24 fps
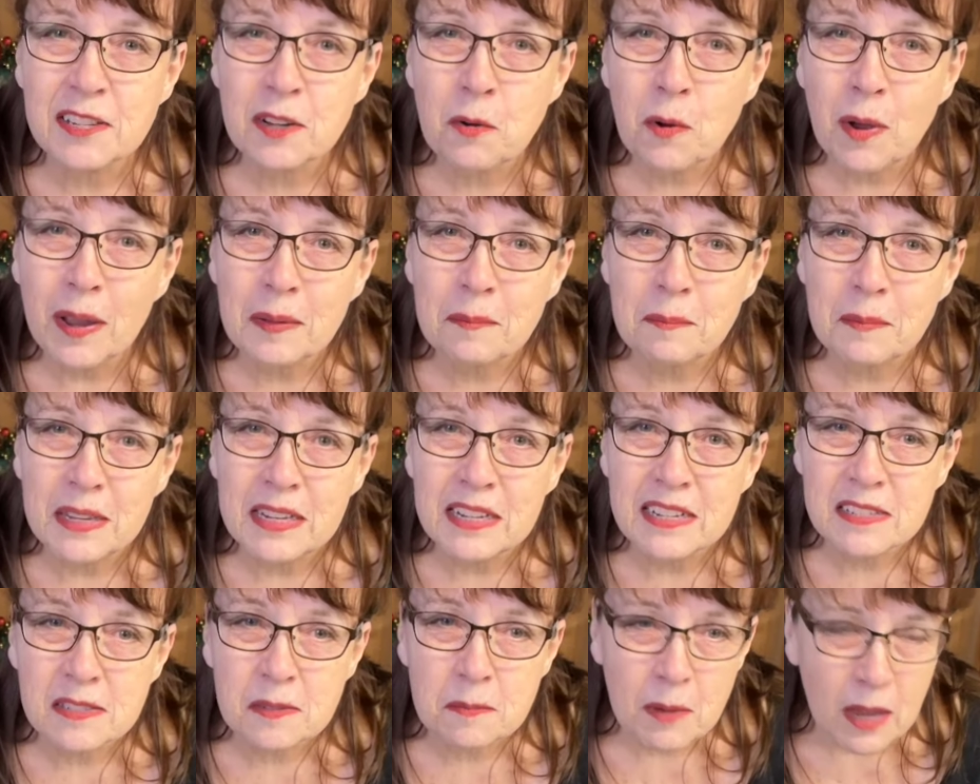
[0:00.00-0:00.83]
When you're
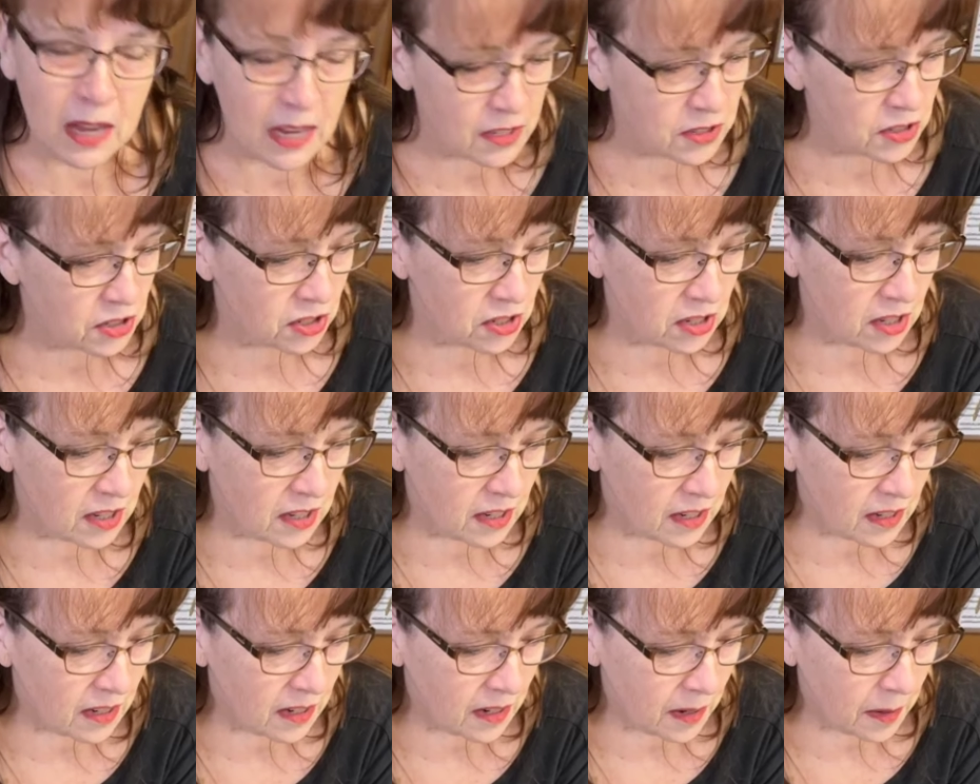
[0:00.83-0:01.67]
retired, that doesn't
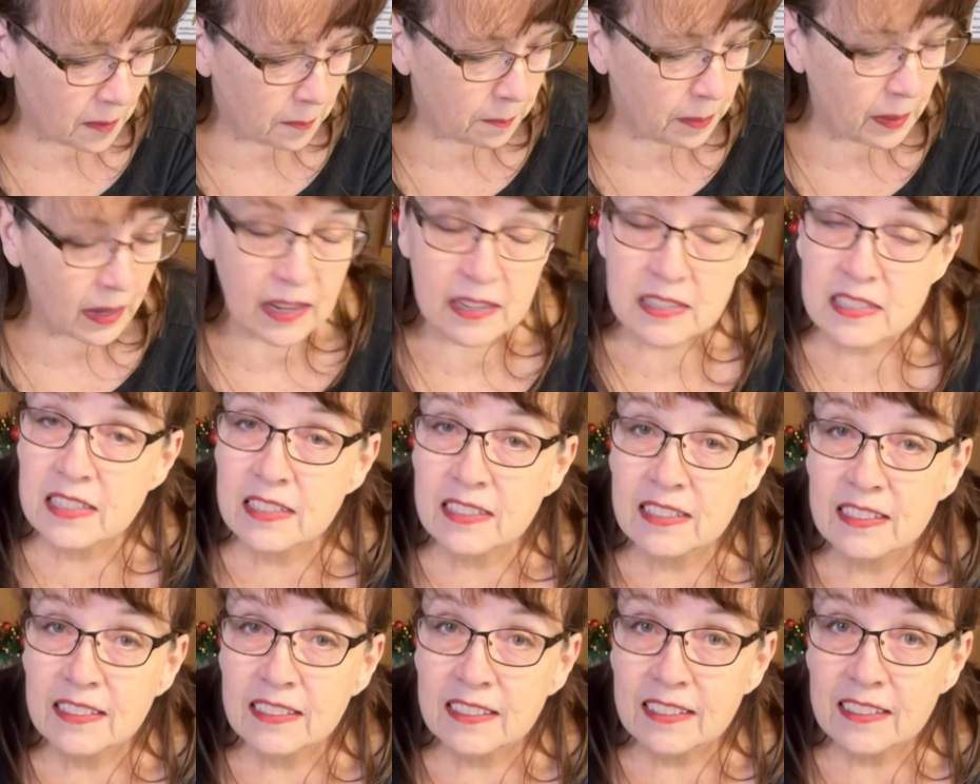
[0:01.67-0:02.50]
quite mean as
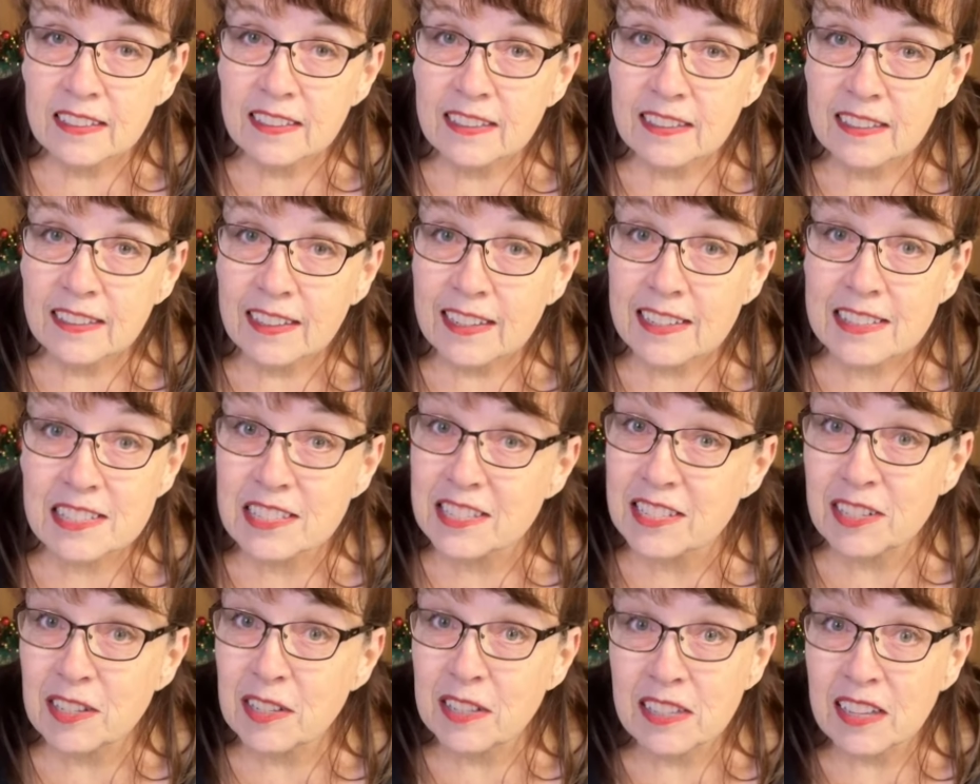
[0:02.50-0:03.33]
much,
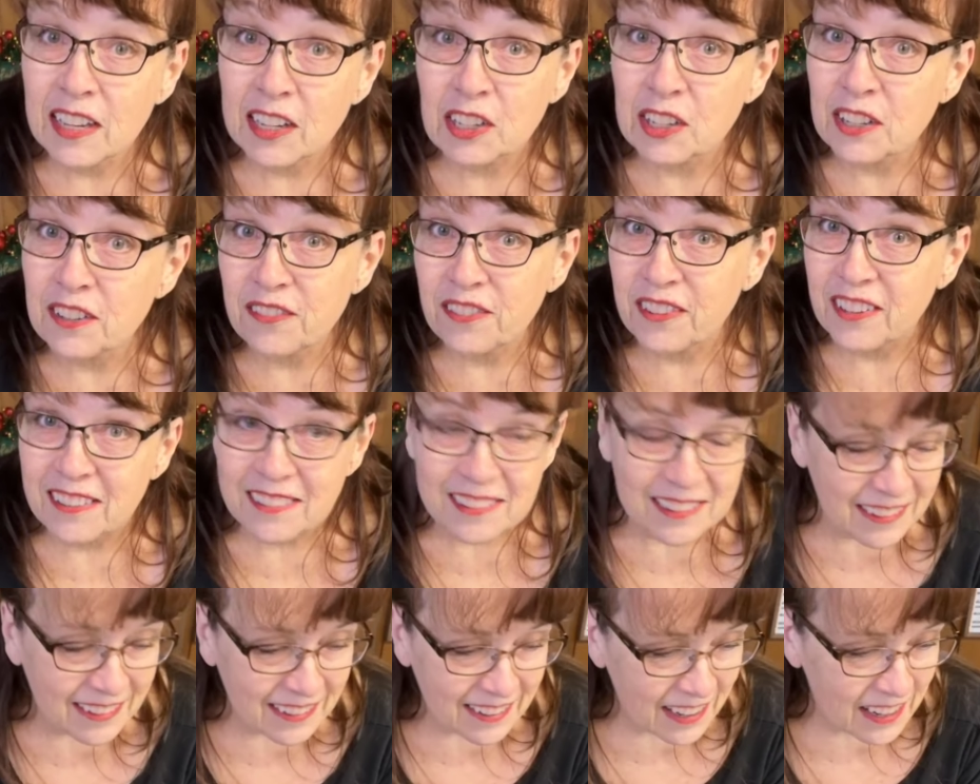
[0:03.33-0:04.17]
but
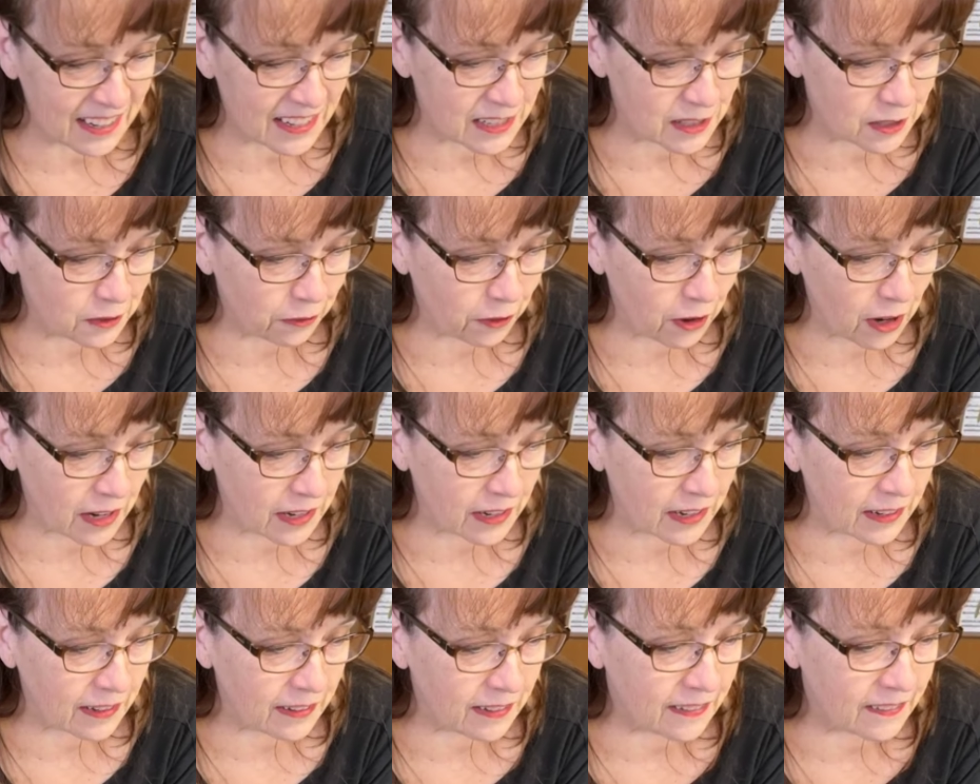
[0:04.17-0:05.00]
it's still a
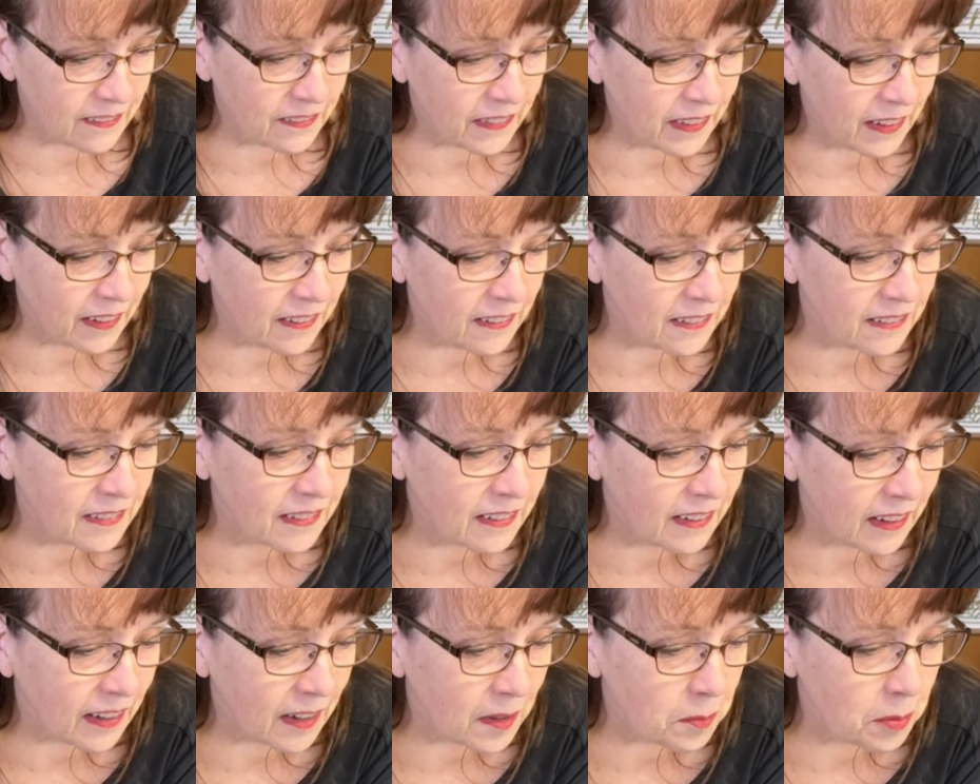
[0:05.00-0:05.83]
good feeling that it's
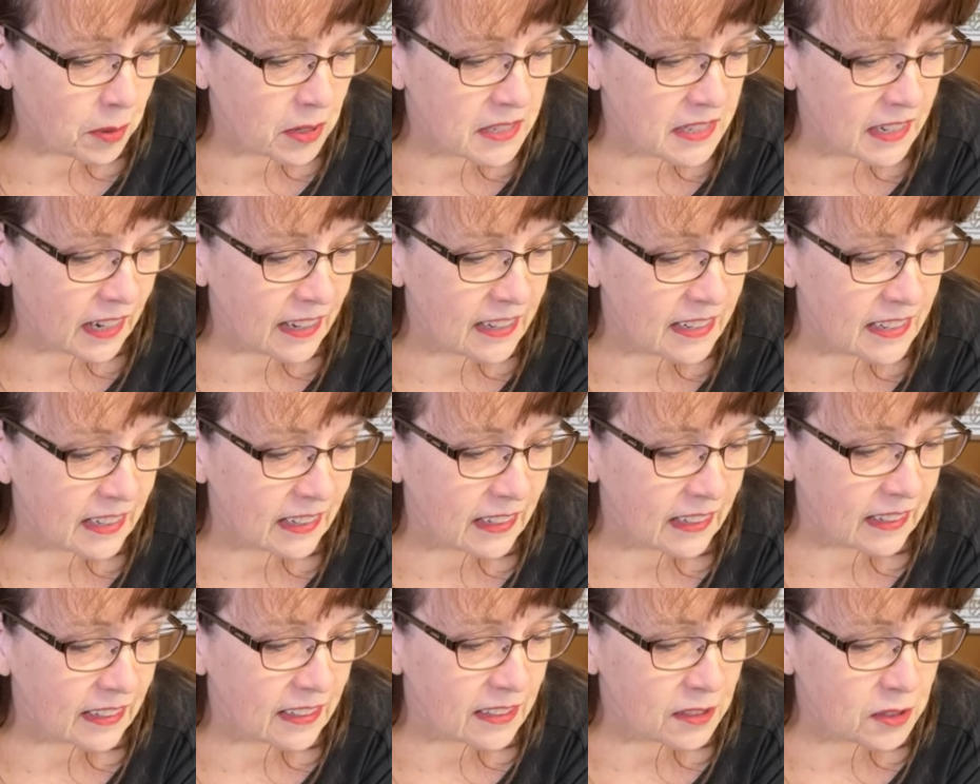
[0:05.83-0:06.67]
Friday.
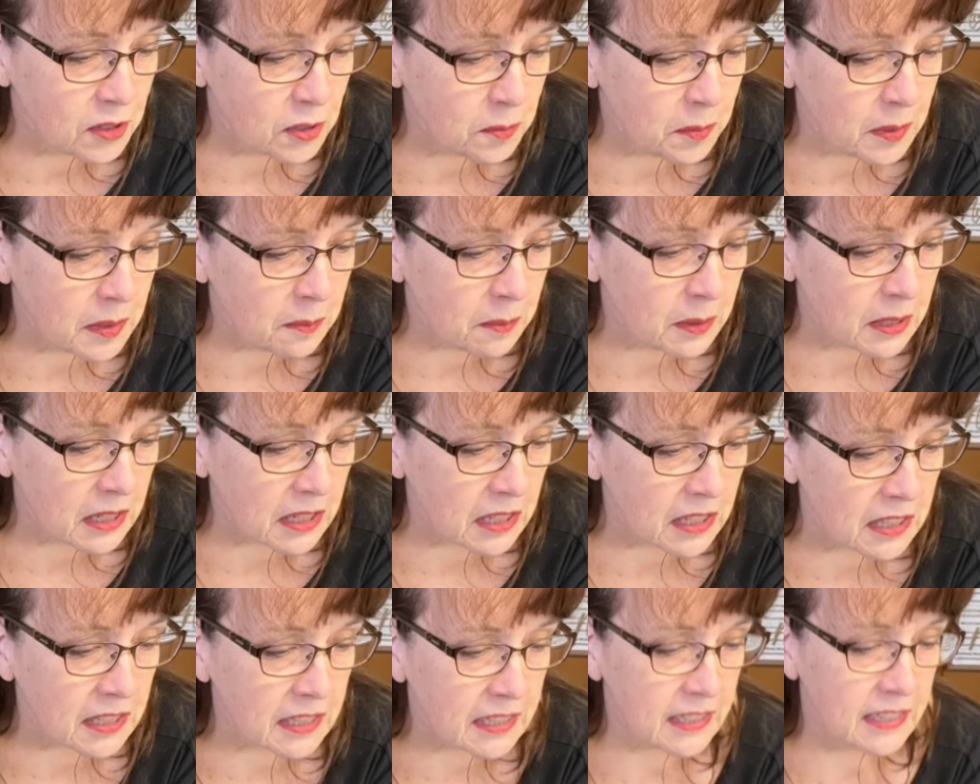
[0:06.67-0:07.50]
Okay,
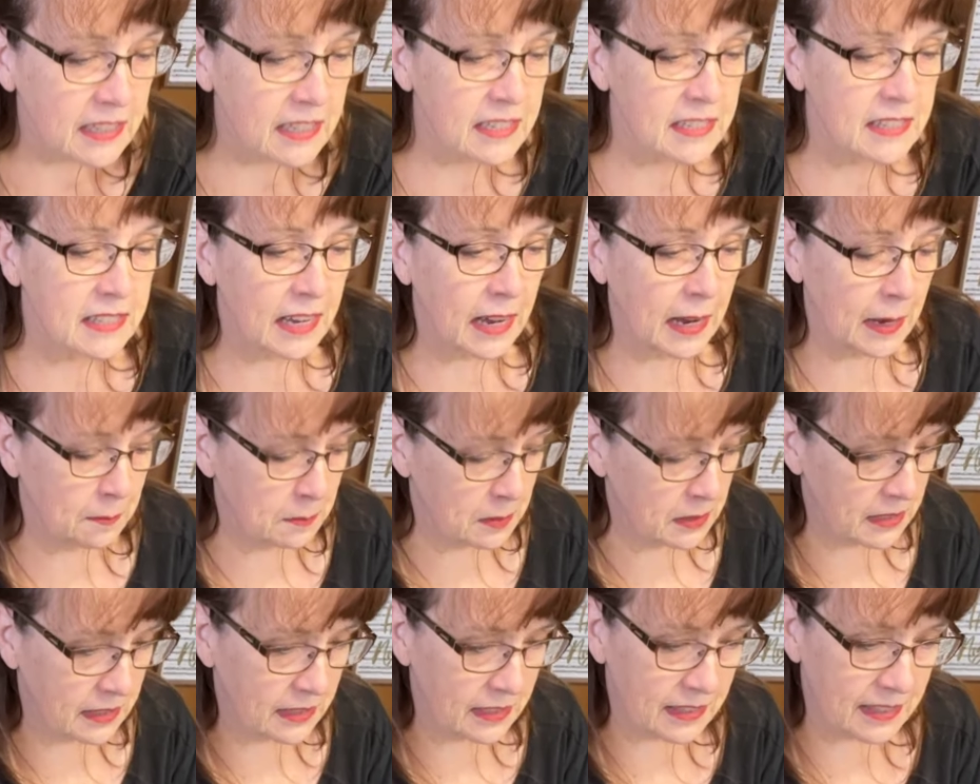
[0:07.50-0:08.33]
pretending to be
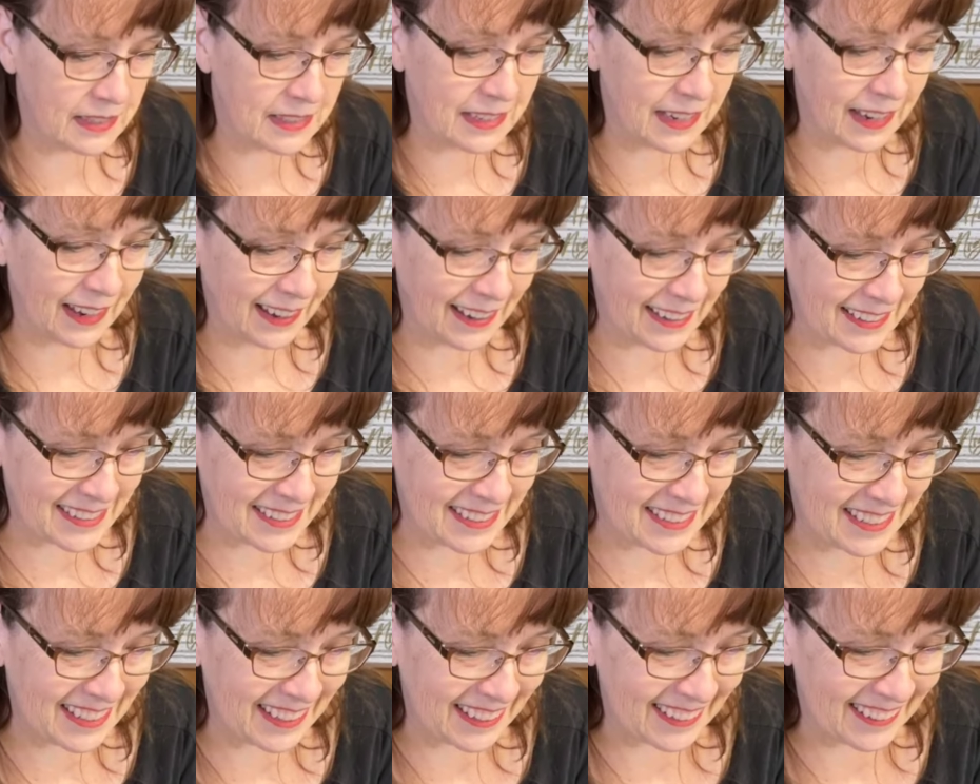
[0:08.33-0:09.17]
Bill in his
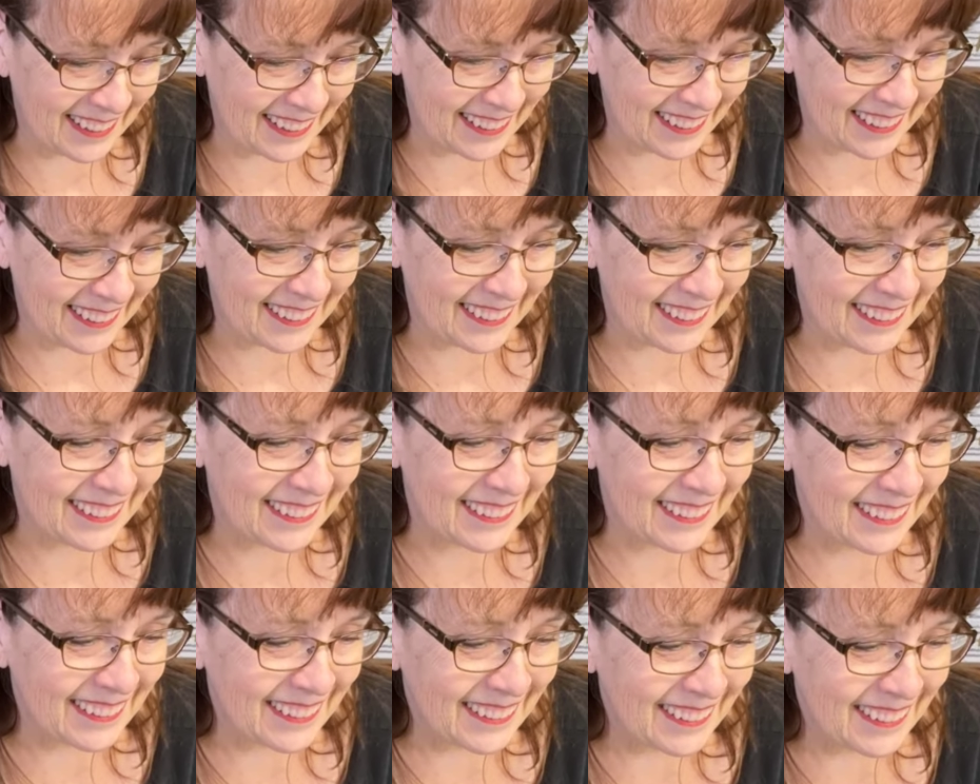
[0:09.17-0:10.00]
absence.
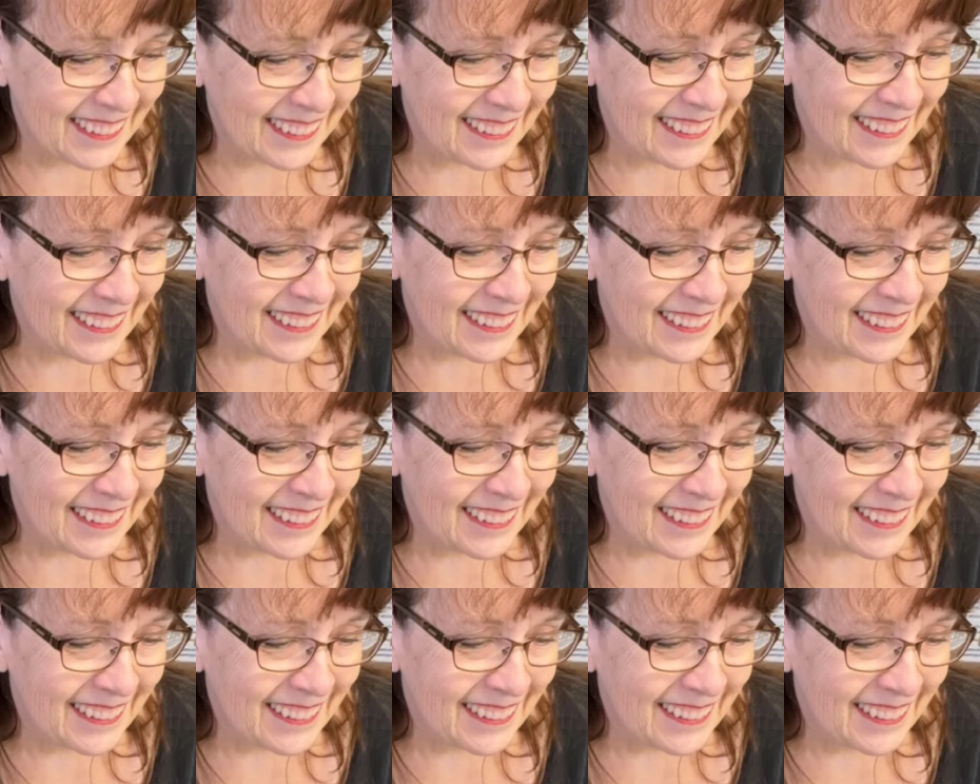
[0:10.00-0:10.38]
Yes.